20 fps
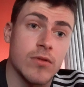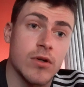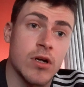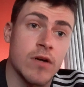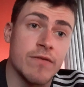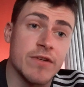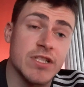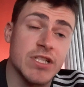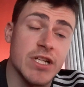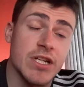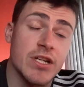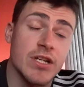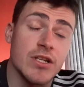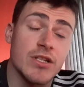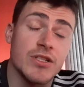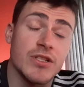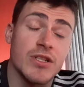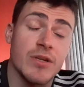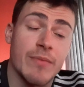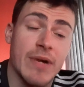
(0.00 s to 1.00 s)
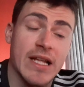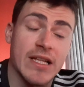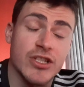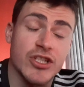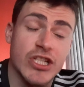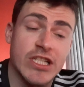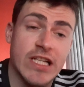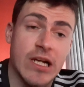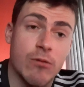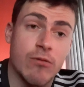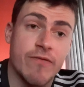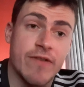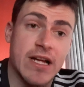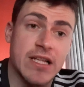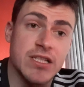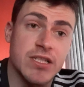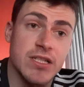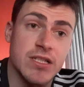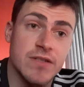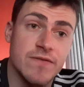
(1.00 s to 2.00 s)
Obviously, because the managers that we've
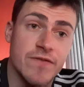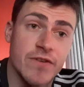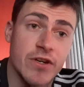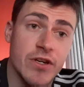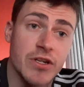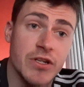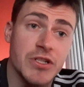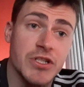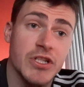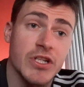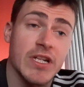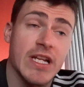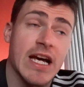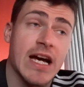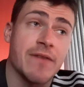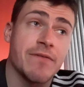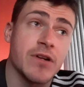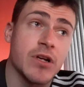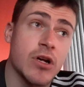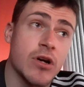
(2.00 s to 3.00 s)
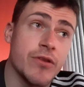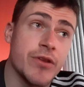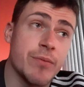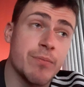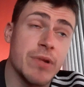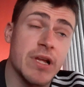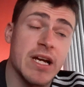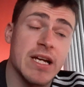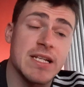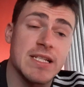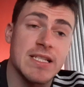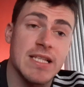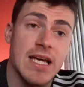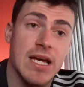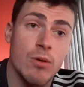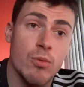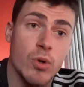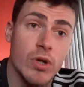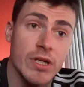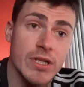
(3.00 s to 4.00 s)
had since Ferguson haven't got the players
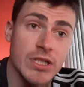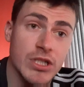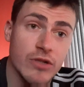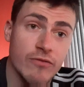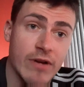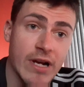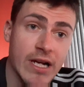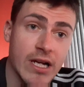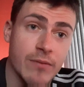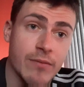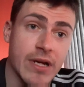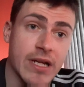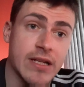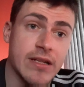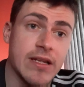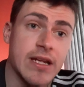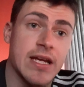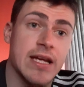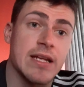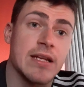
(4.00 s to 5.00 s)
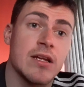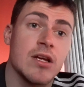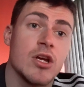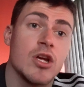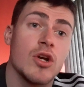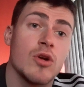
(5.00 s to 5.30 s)
they wanted to recommend in,